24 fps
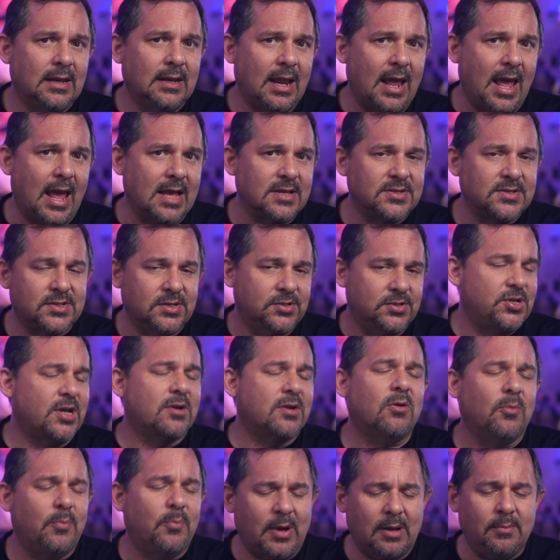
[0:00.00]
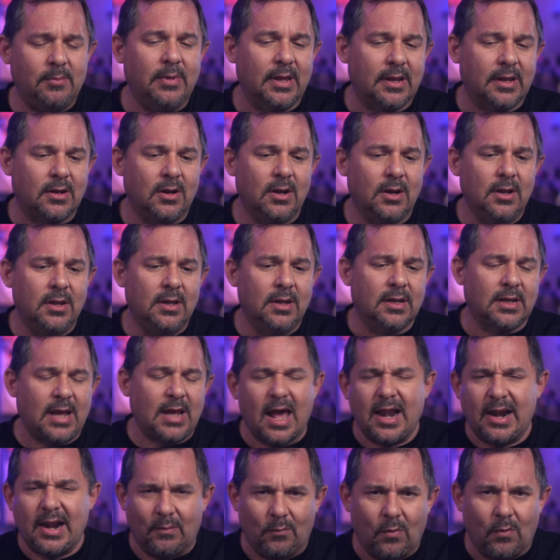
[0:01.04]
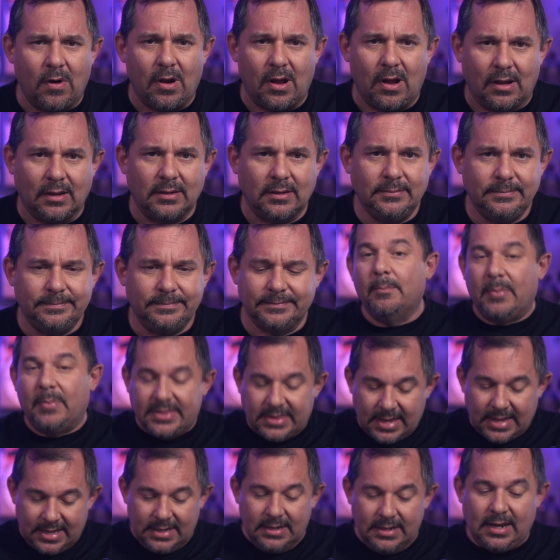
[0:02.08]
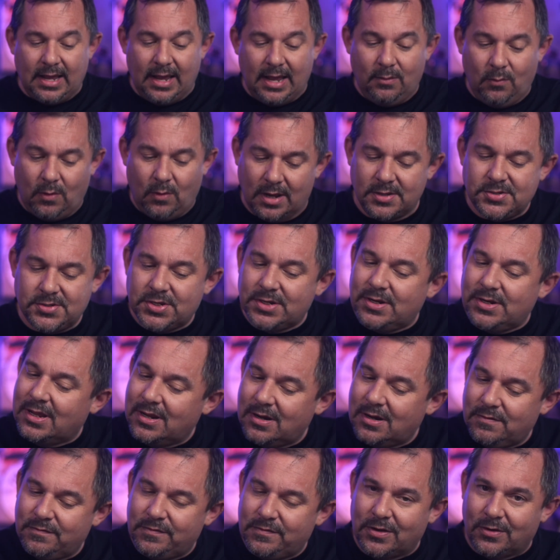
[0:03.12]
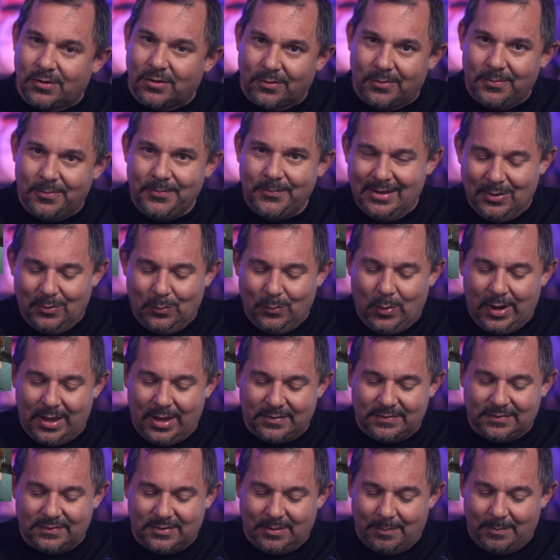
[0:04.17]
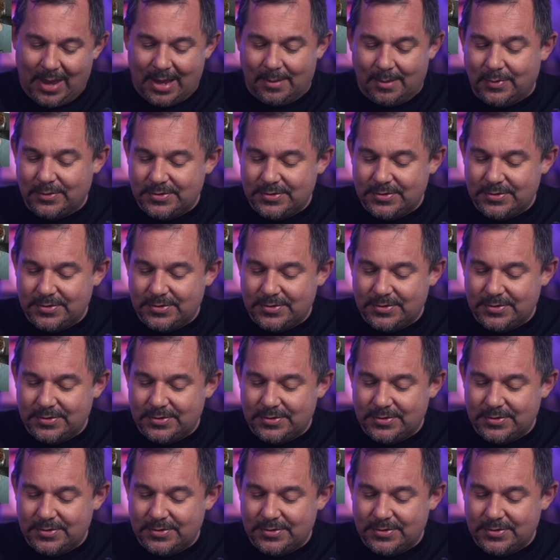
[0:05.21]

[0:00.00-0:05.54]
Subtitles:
as the general public, got it wrong. But then I watched an interview with the Bambu